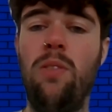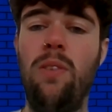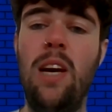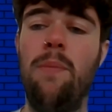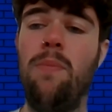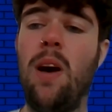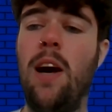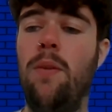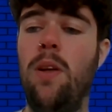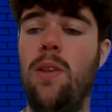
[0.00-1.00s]
career.
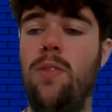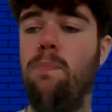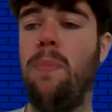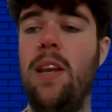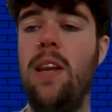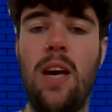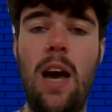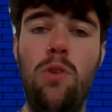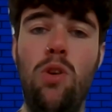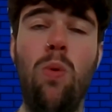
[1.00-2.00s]
By the
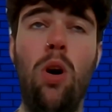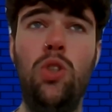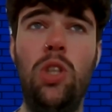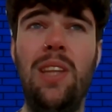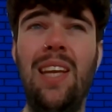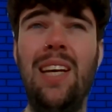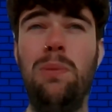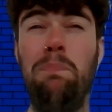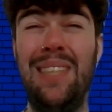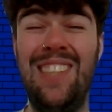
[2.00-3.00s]
time you're watching this,
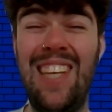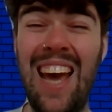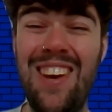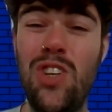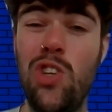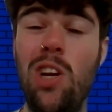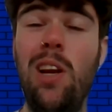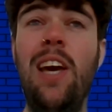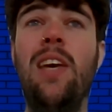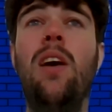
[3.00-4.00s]

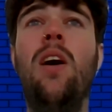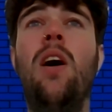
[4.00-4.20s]
potentially